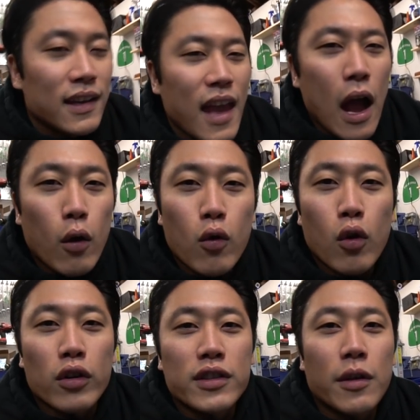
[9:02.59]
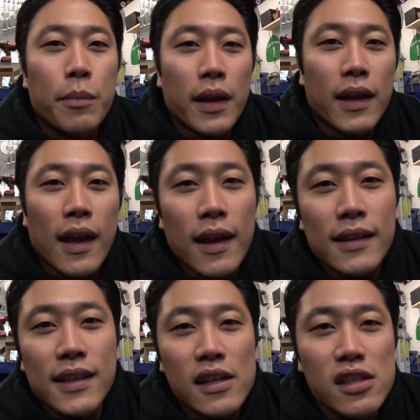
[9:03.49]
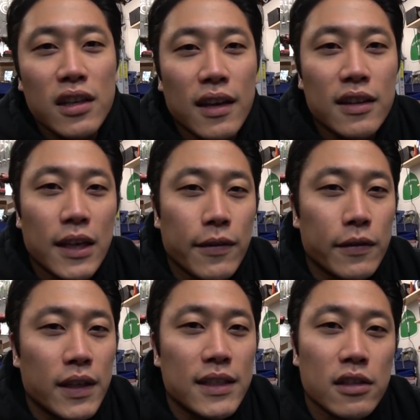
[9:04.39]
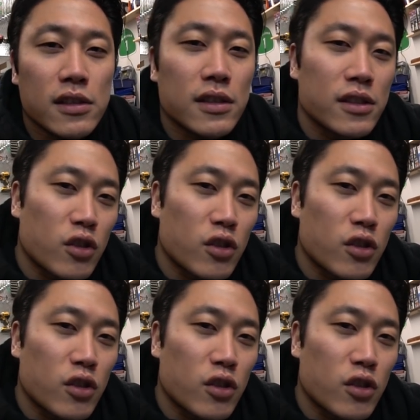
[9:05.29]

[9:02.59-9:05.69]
Yeah, of course, you're playing LS engine and T56